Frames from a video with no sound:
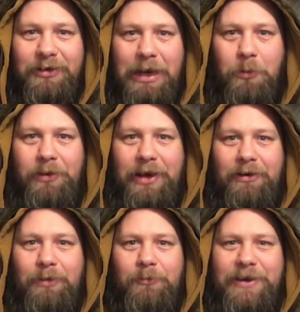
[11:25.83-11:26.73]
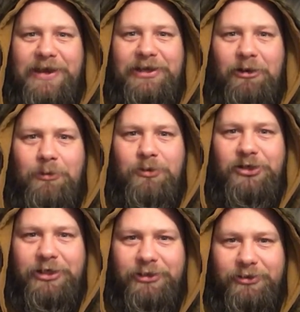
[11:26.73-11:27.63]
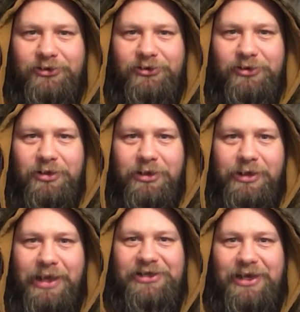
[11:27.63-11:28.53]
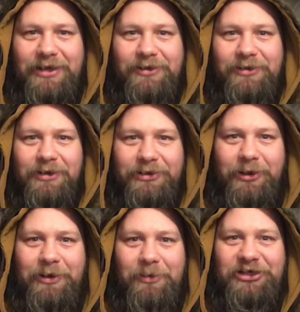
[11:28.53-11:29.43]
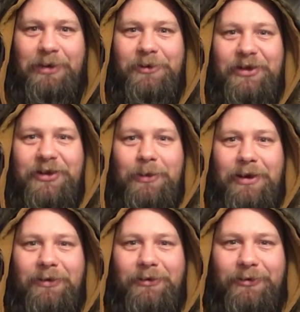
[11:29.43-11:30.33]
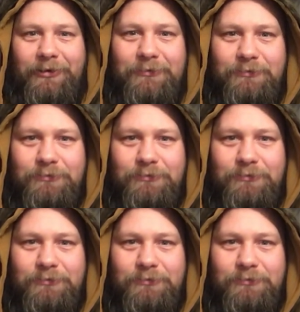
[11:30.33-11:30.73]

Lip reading: I will not immediately tell him who she is. Instead, tell him to shut up and get the hell out of there.